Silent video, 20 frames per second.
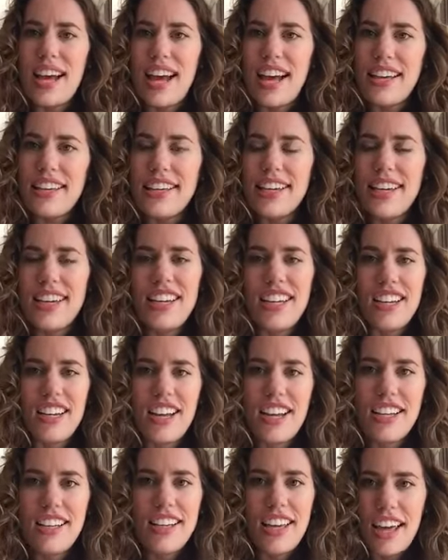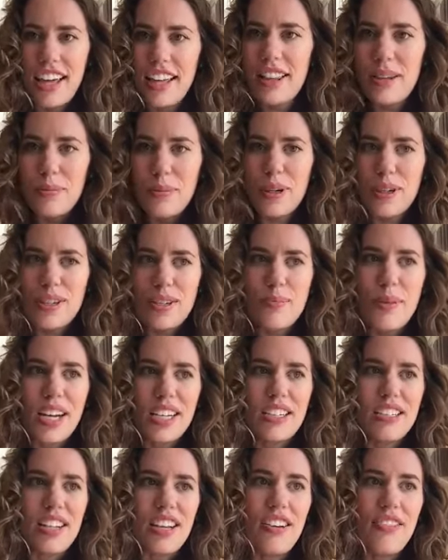I can gain the
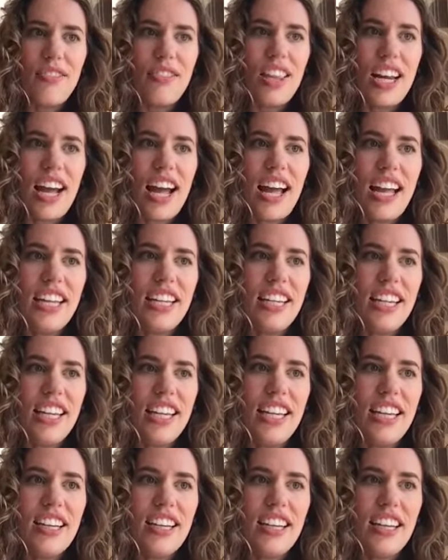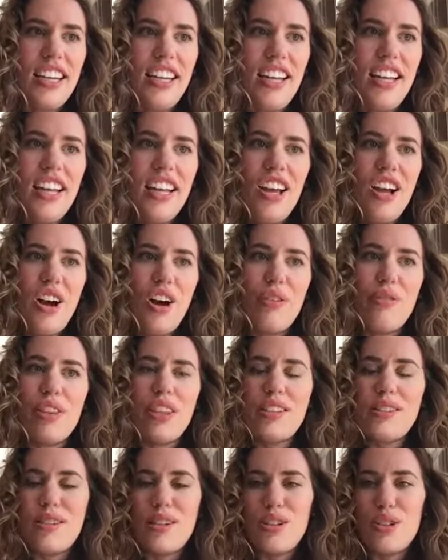perspective that I need over
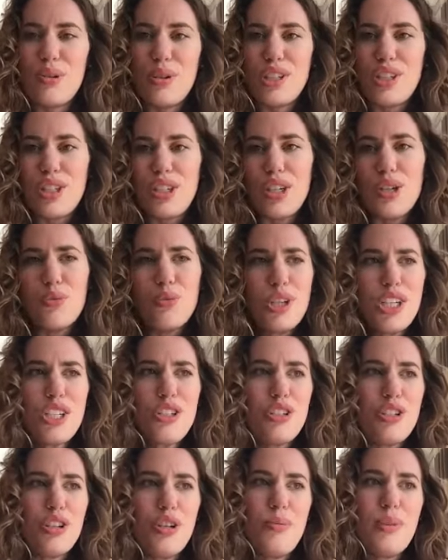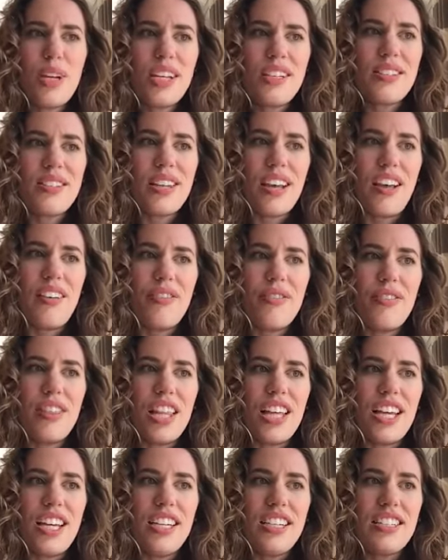the situation and reassure myself
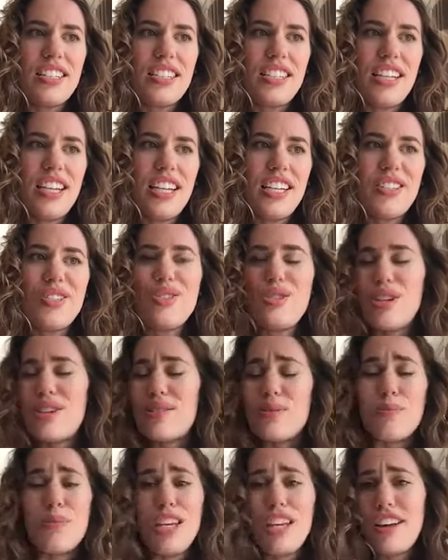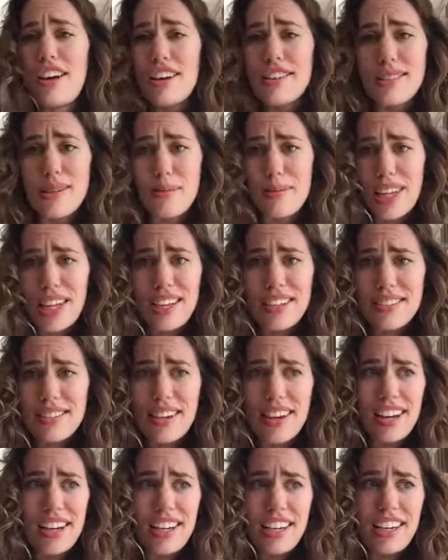that it's just me causing my
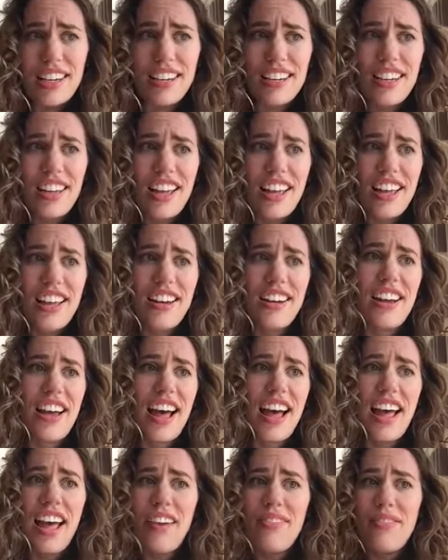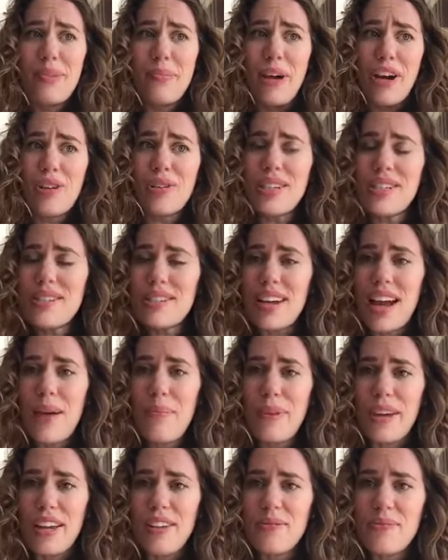anxiety and I have the power to
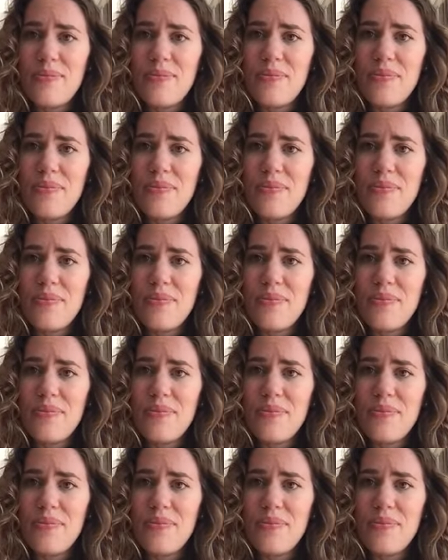stop it.